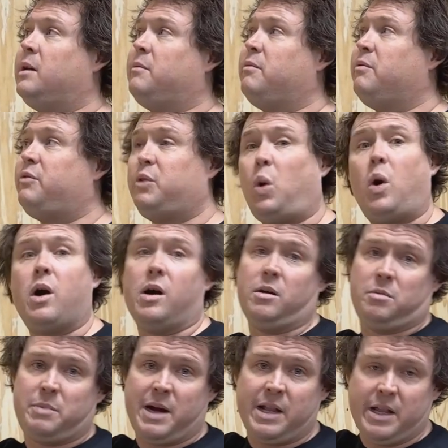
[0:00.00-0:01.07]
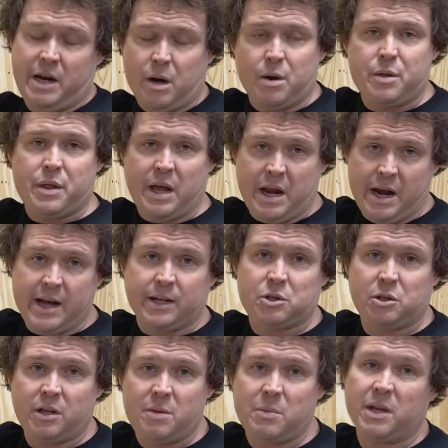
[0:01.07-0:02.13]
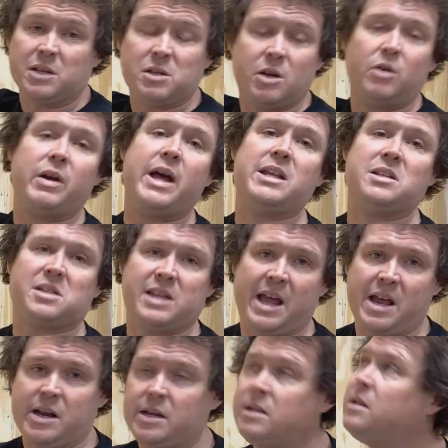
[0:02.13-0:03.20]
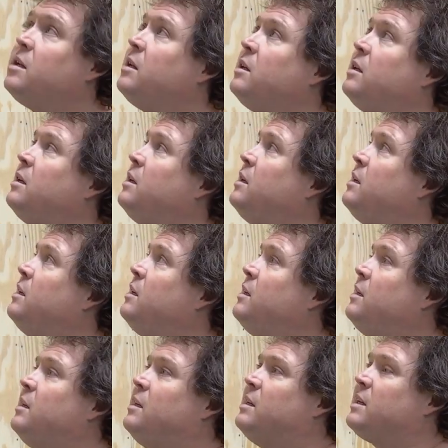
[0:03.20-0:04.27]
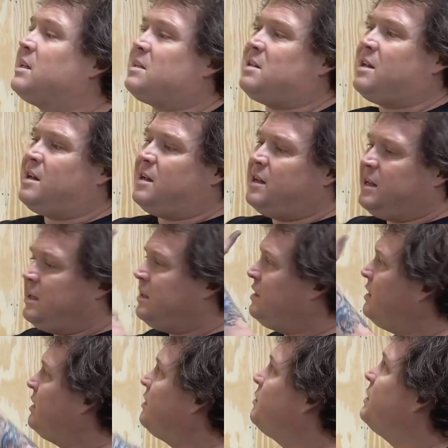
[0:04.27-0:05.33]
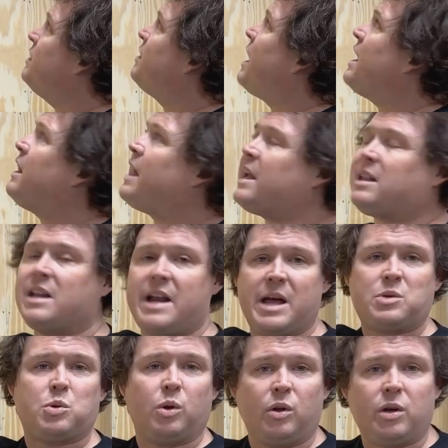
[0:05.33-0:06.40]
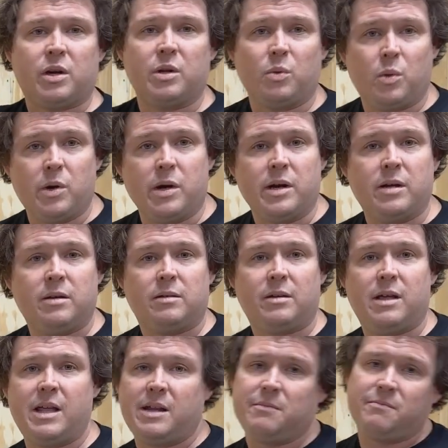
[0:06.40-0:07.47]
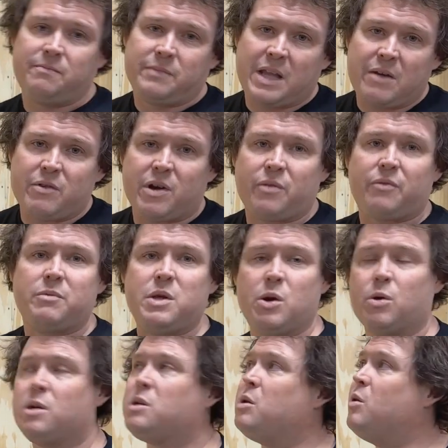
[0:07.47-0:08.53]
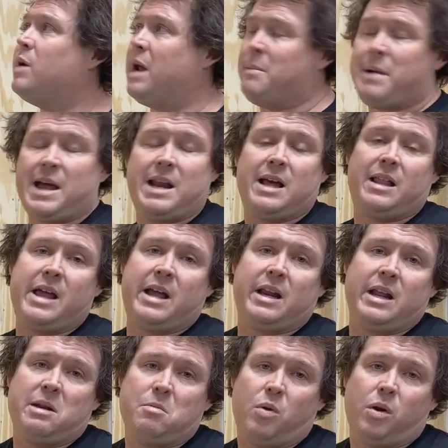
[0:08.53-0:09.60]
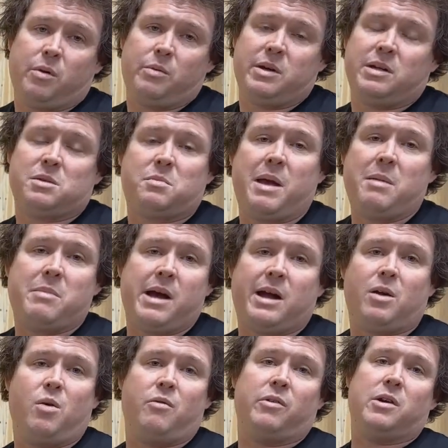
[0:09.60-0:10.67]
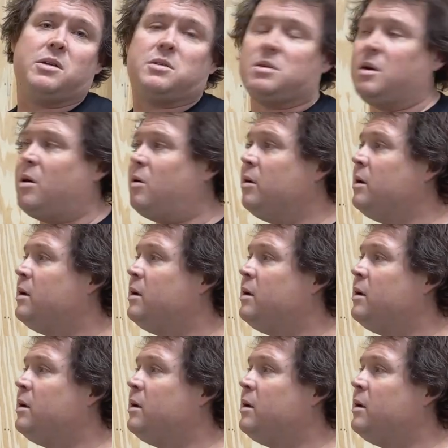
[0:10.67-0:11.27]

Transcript: floor polyurethane actually, because you don't have to sand it. Because, well, I like the natural look of the wood, and give it a year or two and I might not like it anymore. We can just paint back over it. So